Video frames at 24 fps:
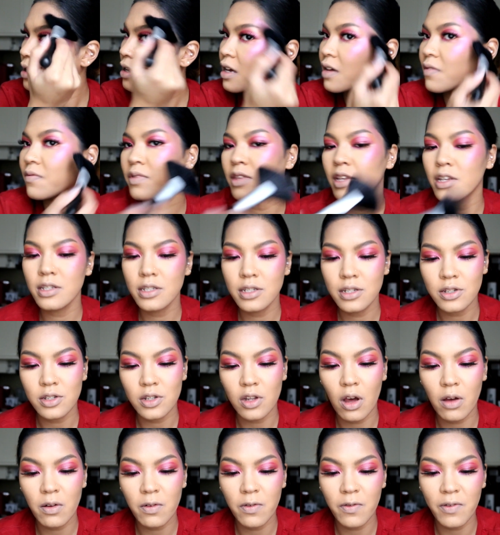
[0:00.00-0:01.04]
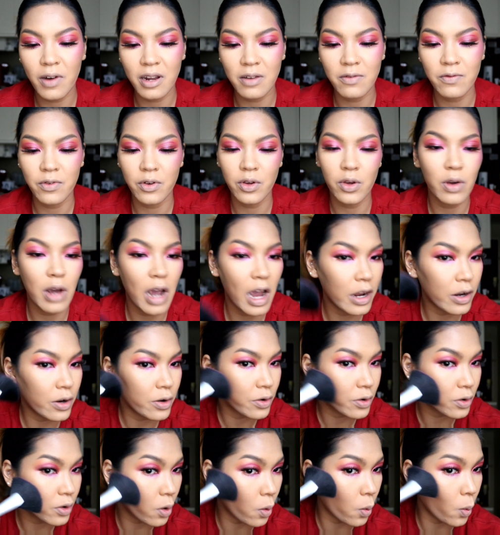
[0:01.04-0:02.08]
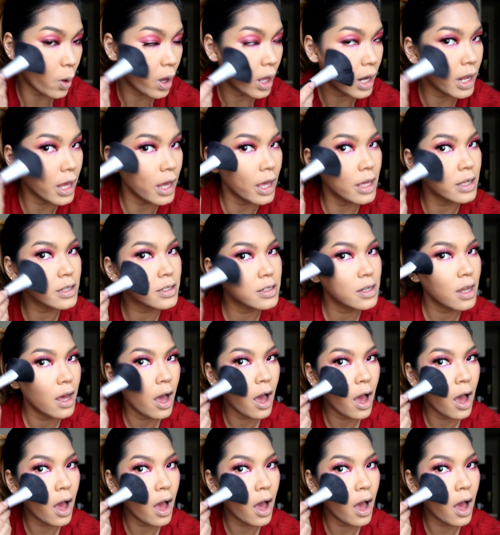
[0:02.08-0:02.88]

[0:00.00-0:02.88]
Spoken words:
If this is not fun for you, I don't know what is.